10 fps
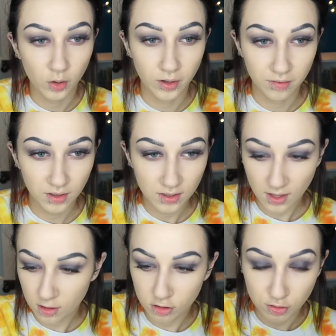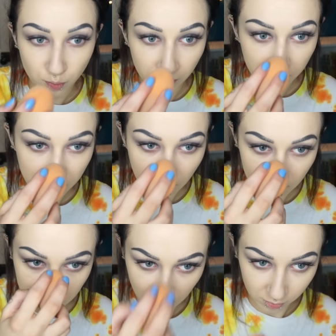Okay, I feel like that looks really
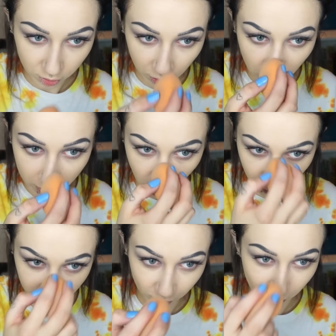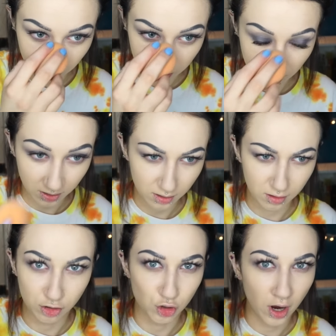nice after going over it with like
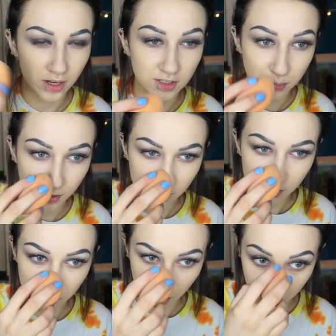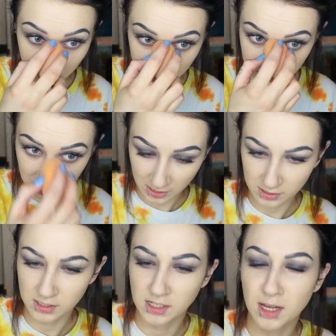a dry sponge. I mean, it's
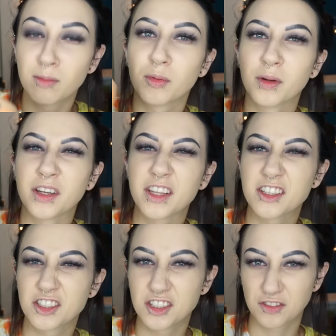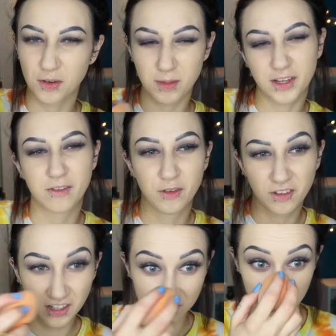slightly damp, but that's just from like a few
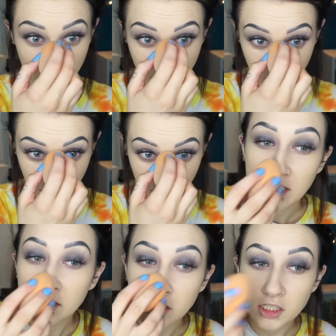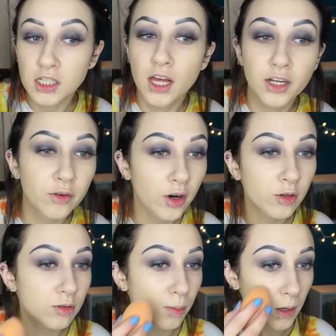days ago. That's just kind of
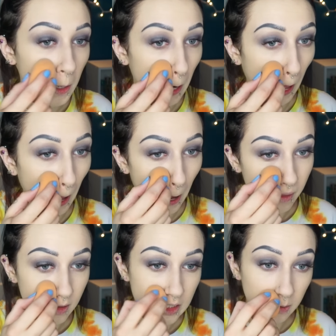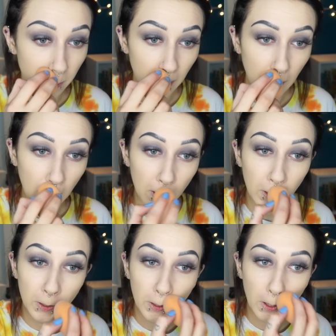gross, but this is making it
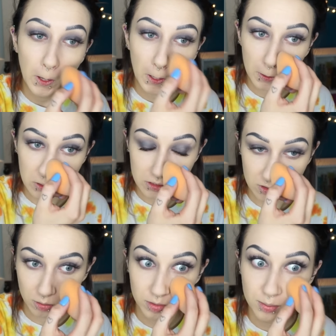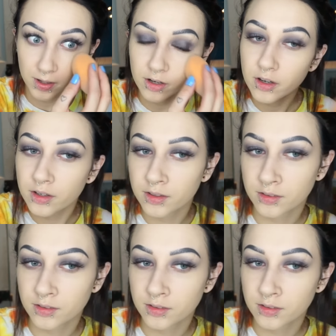look so much better.